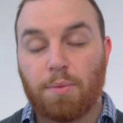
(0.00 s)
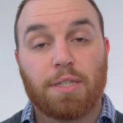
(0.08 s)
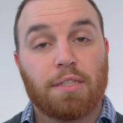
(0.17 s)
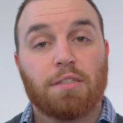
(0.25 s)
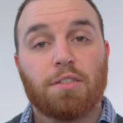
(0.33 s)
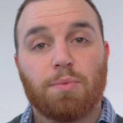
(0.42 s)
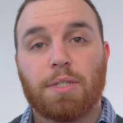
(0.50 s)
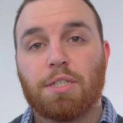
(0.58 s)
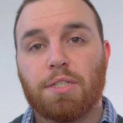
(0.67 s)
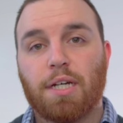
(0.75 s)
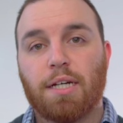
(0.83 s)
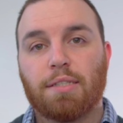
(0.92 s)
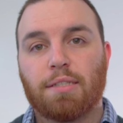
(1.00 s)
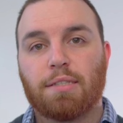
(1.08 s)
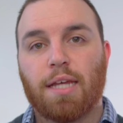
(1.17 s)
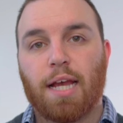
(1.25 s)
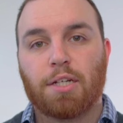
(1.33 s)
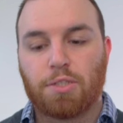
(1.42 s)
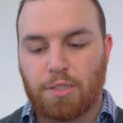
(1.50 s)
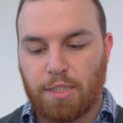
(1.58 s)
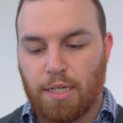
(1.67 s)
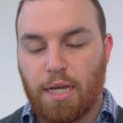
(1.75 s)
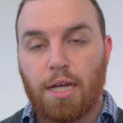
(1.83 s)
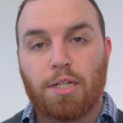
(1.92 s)
And what this switch does is
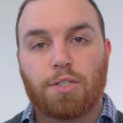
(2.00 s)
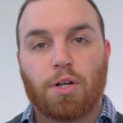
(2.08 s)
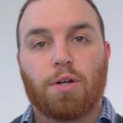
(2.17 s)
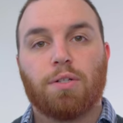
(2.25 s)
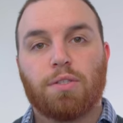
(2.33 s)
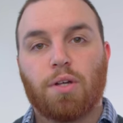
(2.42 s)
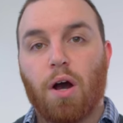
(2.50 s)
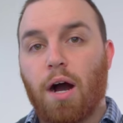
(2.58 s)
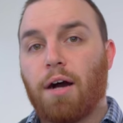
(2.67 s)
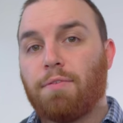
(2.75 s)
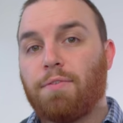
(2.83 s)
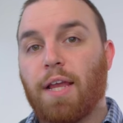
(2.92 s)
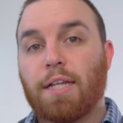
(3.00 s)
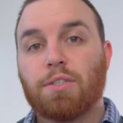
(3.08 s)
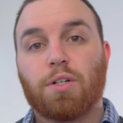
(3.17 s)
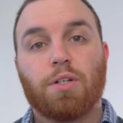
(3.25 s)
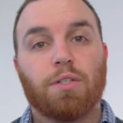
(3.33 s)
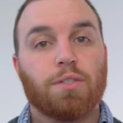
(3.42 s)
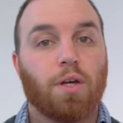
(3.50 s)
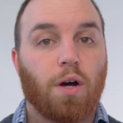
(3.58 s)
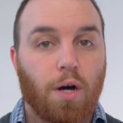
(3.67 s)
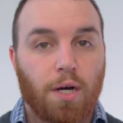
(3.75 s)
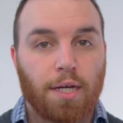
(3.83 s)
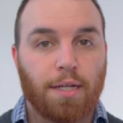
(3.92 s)
actually turns off and turns
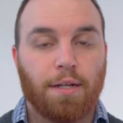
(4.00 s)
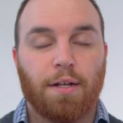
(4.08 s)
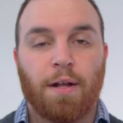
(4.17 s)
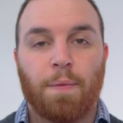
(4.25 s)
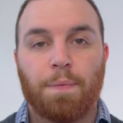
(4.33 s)
on